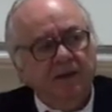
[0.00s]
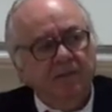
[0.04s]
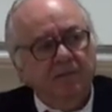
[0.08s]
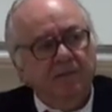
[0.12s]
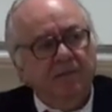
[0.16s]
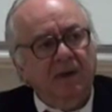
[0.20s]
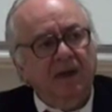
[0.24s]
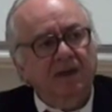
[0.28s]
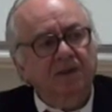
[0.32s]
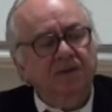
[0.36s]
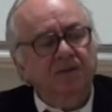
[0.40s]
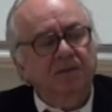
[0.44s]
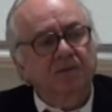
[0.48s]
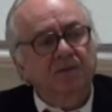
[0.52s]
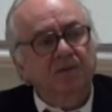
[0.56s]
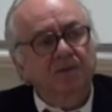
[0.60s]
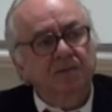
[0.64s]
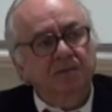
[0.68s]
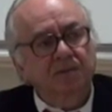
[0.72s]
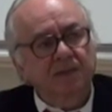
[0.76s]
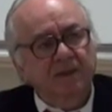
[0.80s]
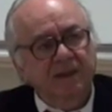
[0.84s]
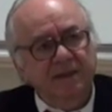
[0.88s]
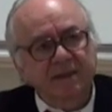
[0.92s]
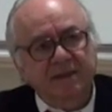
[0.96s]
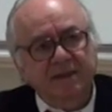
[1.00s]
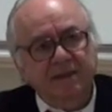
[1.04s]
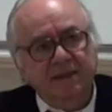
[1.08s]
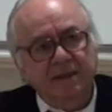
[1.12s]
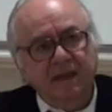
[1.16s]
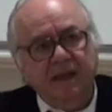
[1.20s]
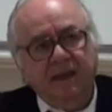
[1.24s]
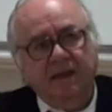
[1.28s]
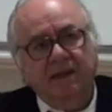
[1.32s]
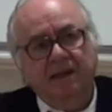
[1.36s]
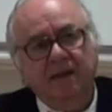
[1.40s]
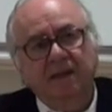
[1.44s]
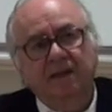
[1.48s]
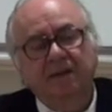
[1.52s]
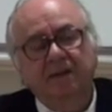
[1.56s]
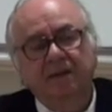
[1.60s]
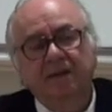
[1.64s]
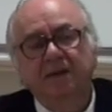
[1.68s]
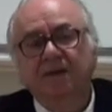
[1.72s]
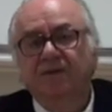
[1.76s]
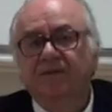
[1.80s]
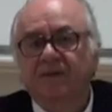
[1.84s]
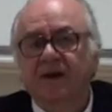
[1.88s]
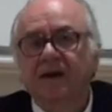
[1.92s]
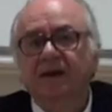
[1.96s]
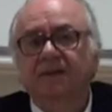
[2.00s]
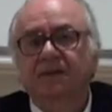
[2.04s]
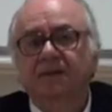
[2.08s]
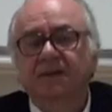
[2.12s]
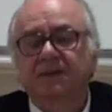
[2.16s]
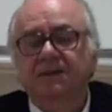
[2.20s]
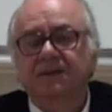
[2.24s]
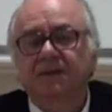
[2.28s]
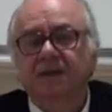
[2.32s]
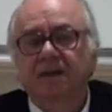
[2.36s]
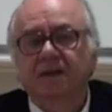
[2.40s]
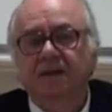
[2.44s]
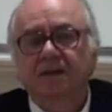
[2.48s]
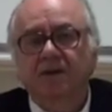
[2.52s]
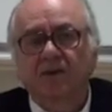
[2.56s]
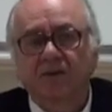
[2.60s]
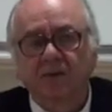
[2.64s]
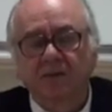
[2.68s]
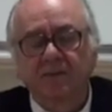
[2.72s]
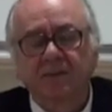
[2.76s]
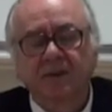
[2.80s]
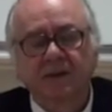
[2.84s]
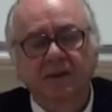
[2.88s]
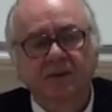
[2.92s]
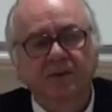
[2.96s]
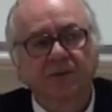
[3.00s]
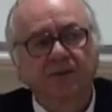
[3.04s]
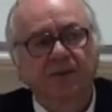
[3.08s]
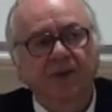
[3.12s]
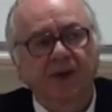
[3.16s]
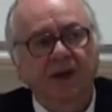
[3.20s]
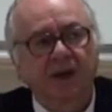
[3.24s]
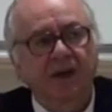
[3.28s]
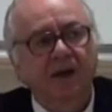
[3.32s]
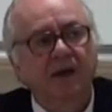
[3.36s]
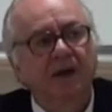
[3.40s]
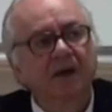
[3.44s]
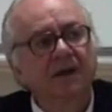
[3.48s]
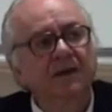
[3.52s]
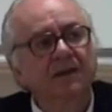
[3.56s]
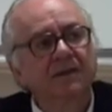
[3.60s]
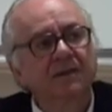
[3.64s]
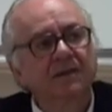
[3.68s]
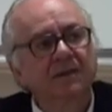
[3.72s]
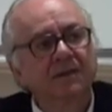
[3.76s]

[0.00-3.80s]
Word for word: But his leader, in fact, is a woman, Houria,